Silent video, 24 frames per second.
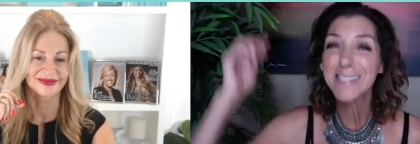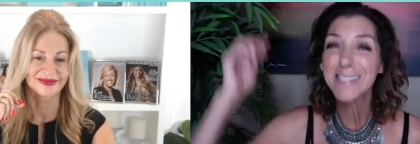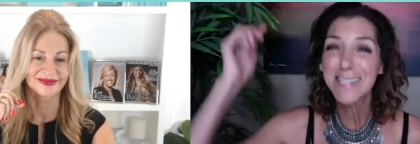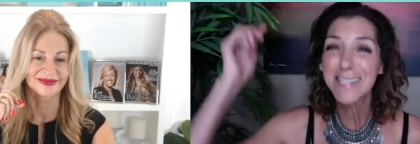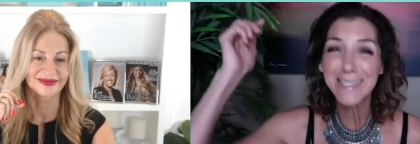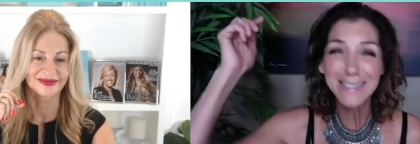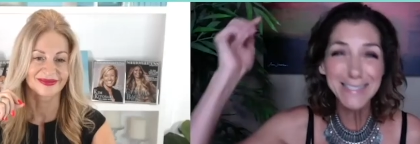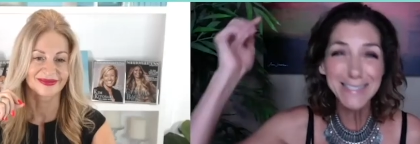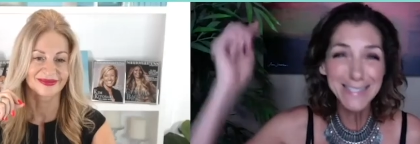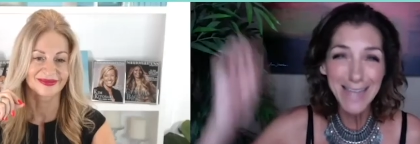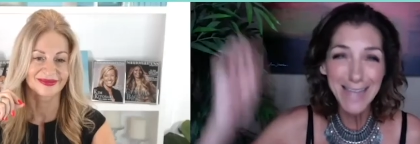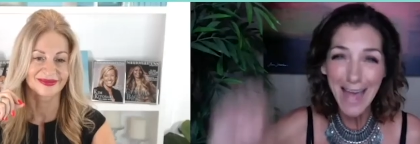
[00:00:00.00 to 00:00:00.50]

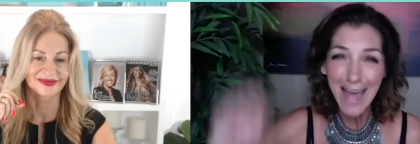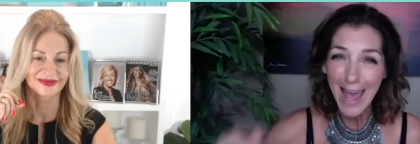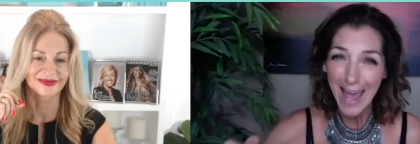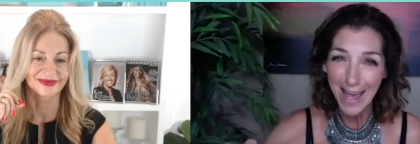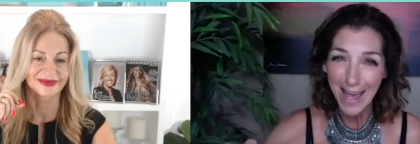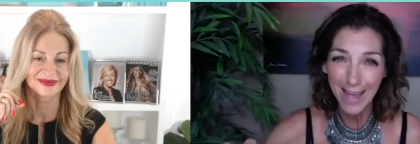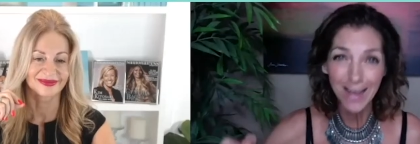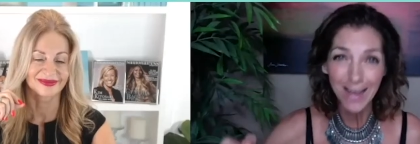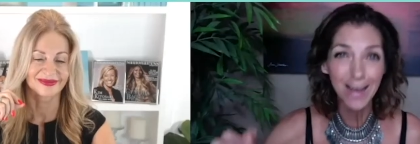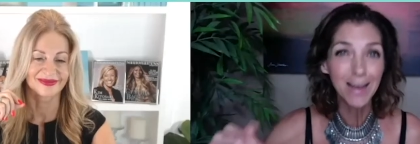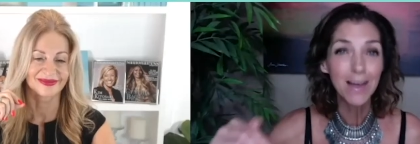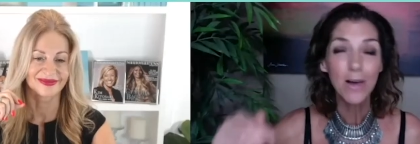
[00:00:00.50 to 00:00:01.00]

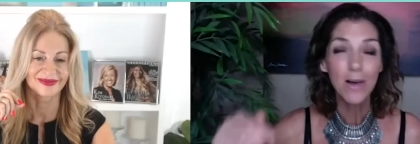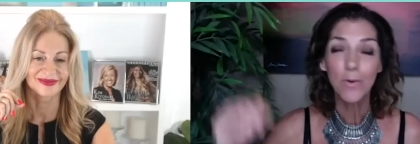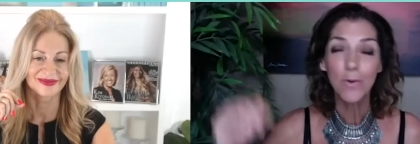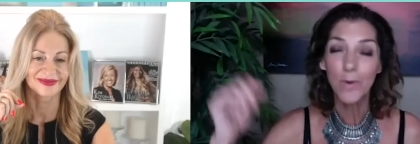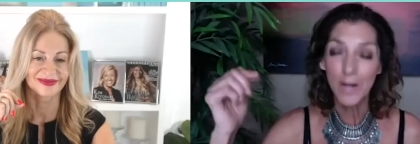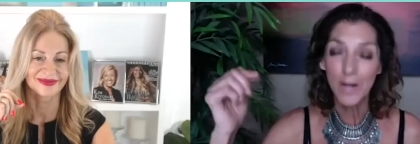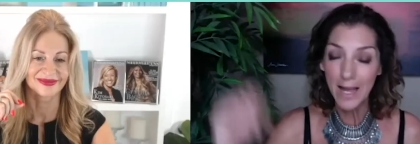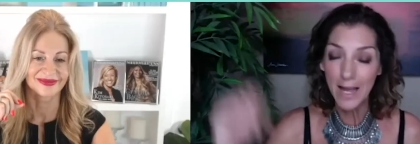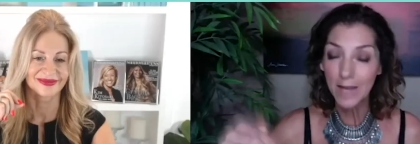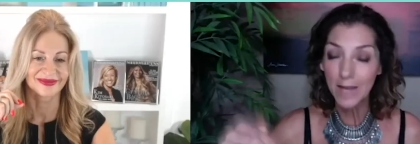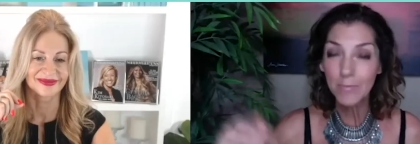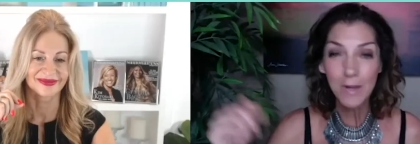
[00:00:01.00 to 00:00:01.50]
Speaker 1: today when
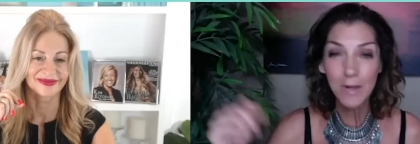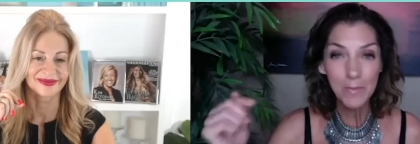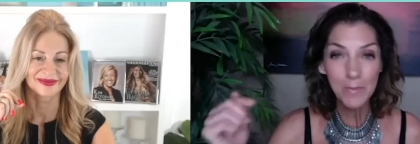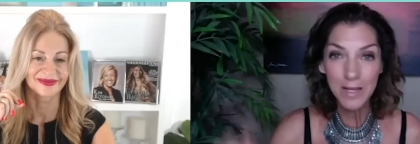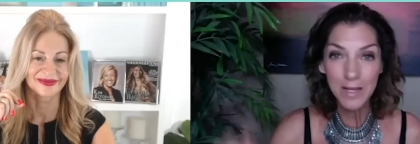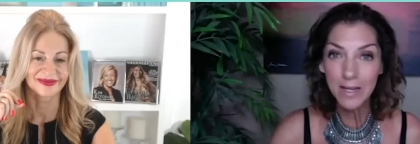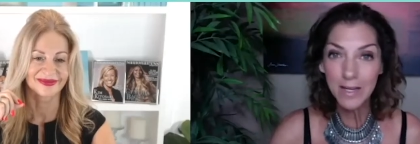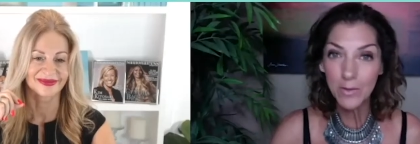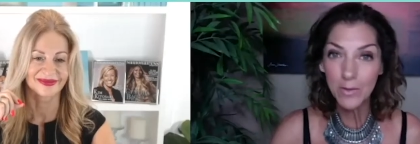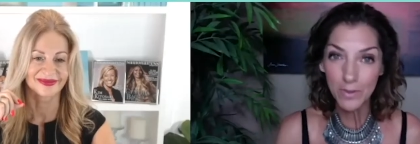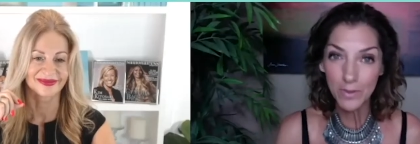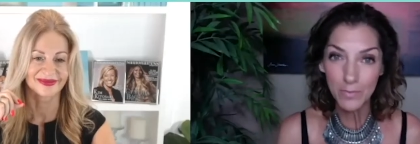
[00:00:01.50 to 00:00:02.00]
I had my
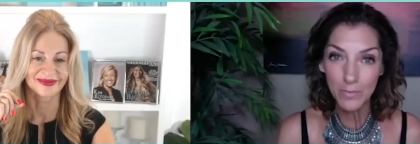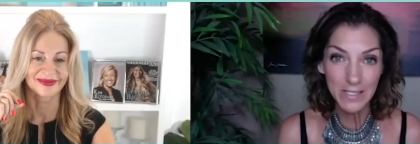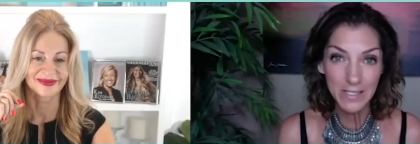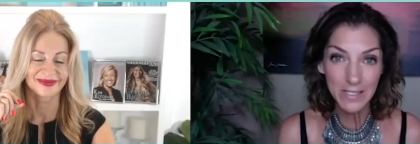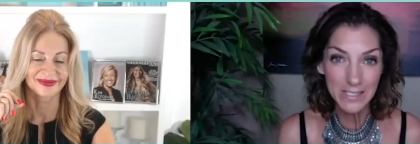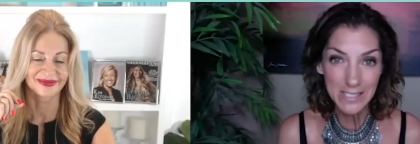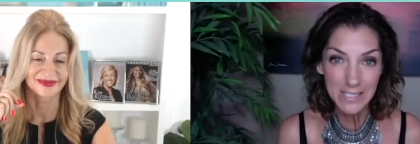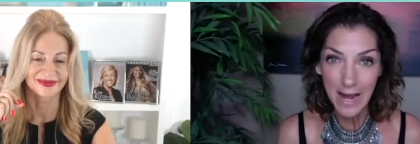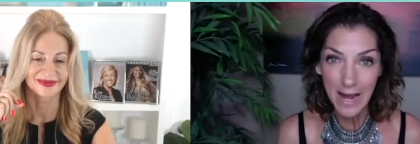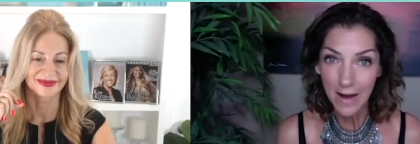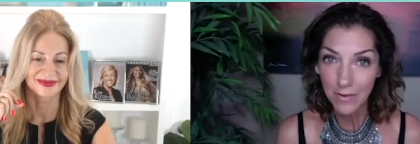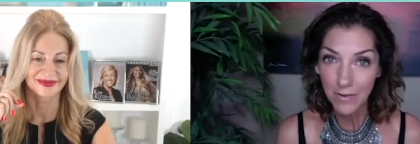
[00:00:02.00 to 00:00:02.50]
meeting with my
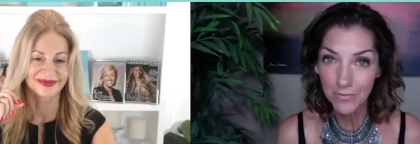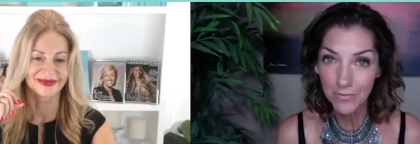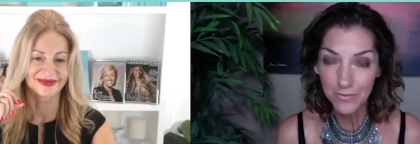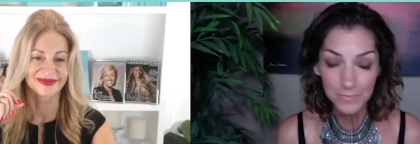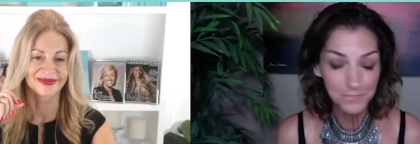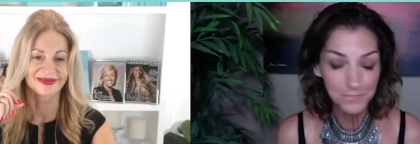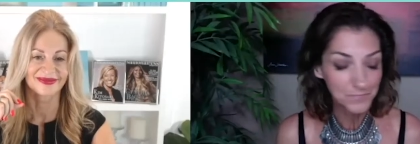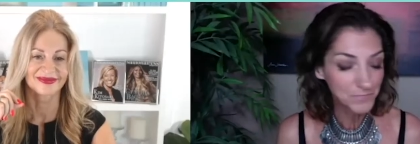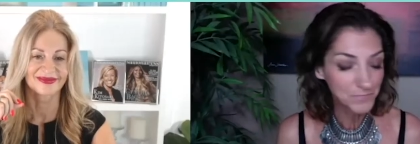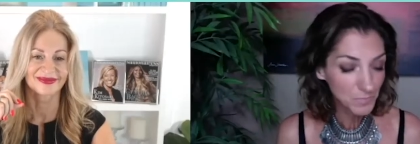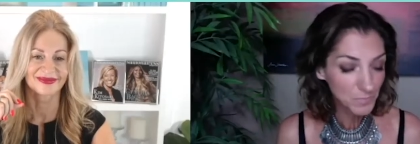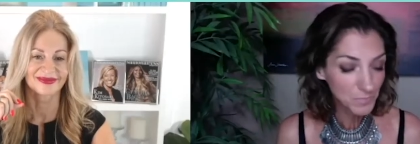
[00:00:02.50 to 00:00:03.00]
staff,
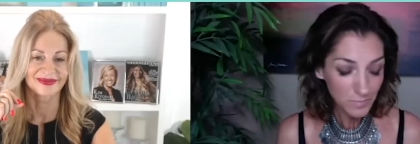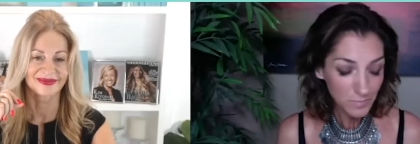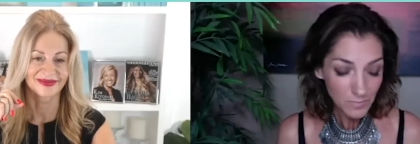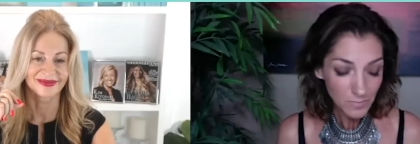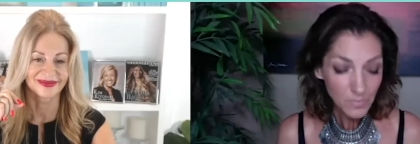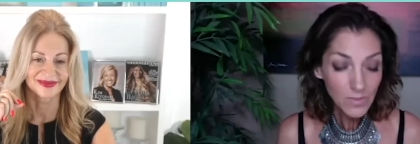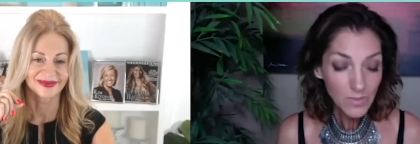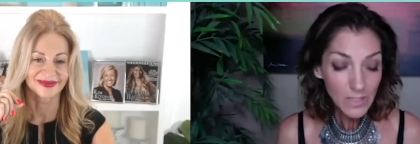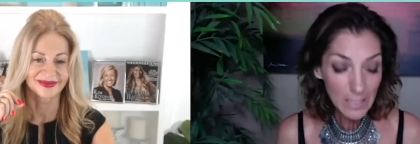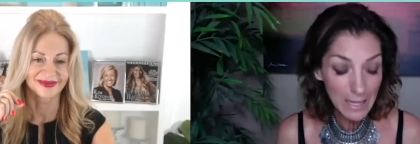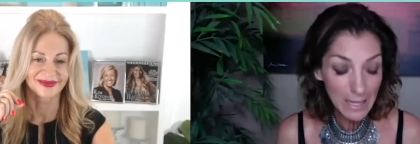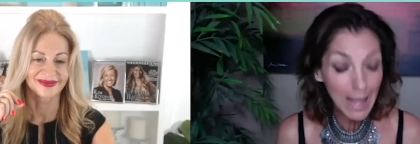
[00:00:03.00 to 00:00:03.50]

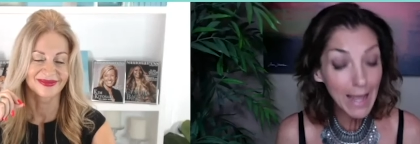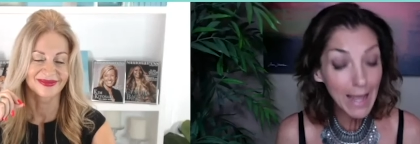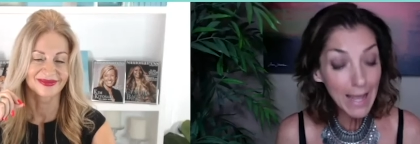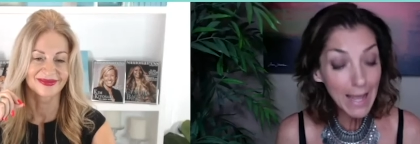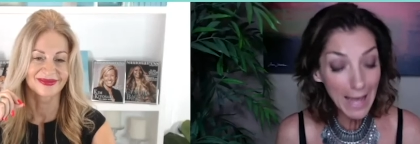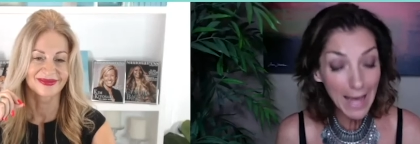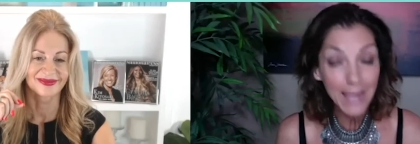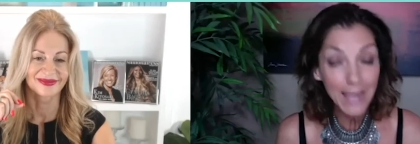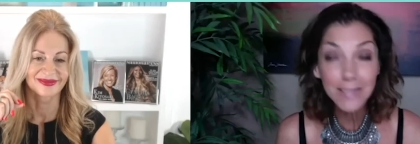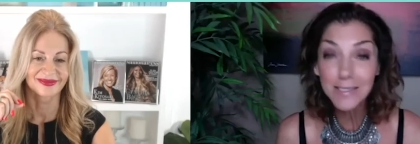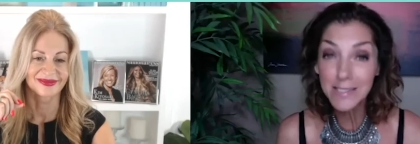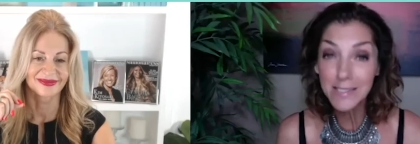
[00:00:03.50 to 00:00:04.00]
I
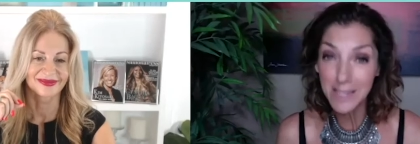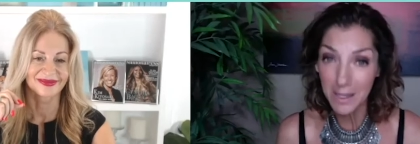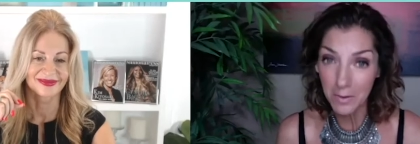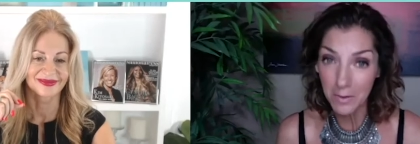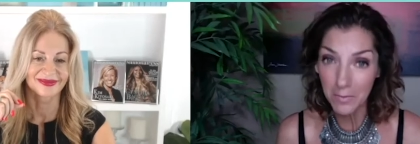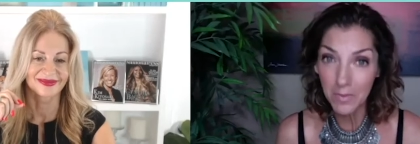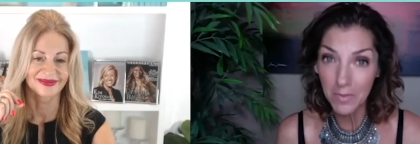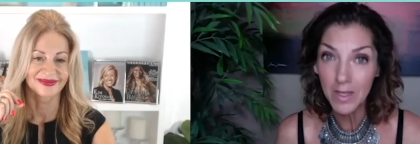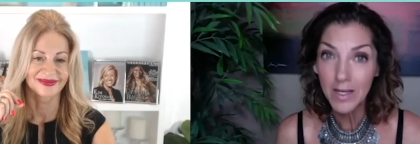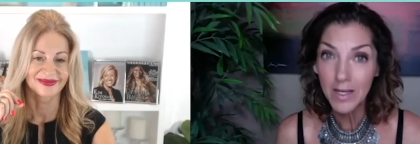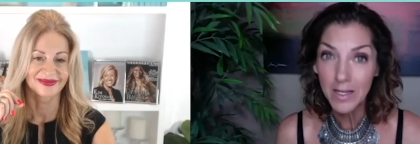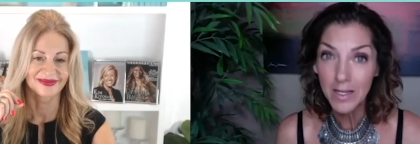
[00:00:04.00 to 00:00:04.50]
asked
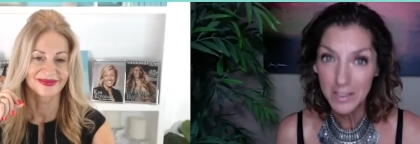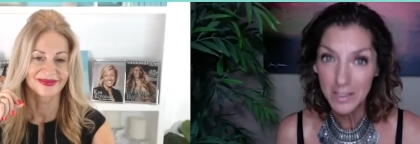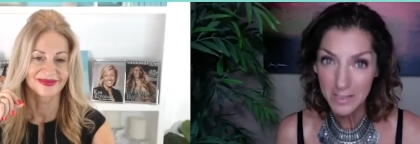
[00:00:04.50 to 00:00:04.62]
them to